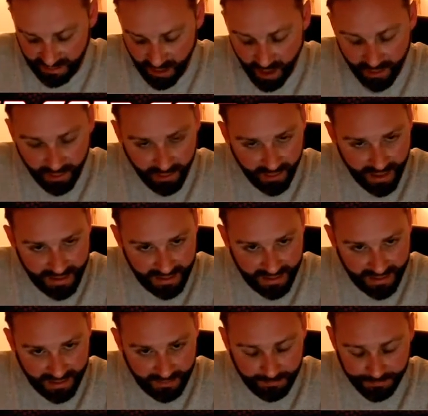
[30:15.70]
not a good
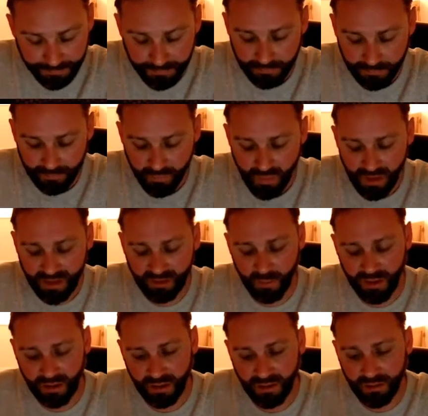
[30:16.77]
idea is
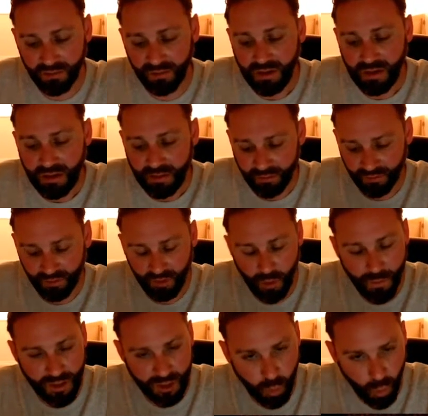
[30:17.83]
because there's so
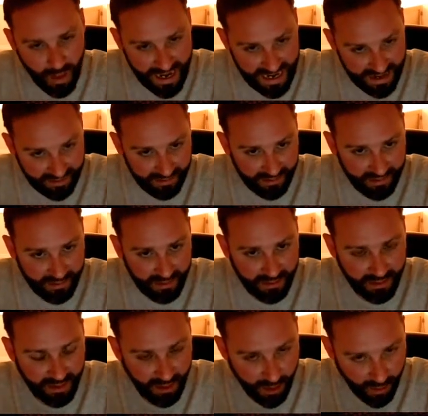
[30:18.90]
much weight,
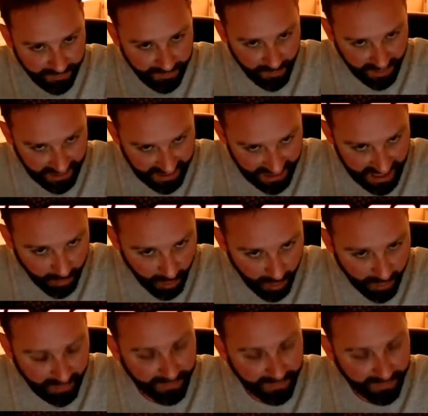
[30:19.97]
from the cable